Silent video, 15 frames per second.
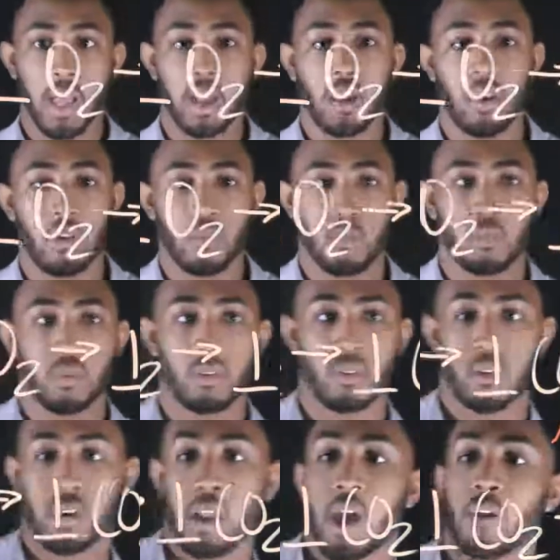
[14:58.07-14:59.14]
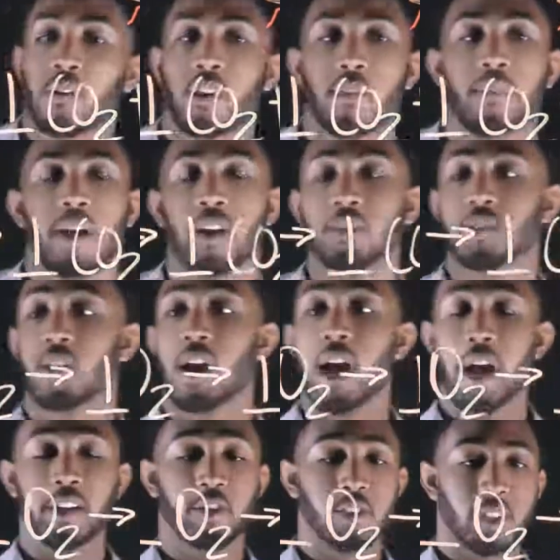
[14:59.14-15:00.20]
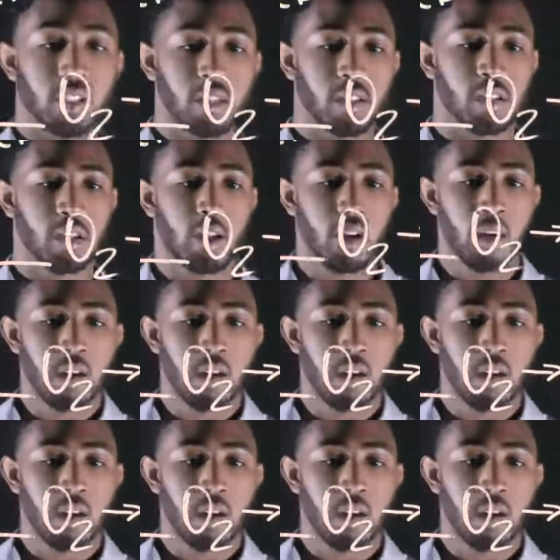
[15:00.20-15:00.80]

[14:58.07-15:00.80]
and we're now going to balance our hydrogens.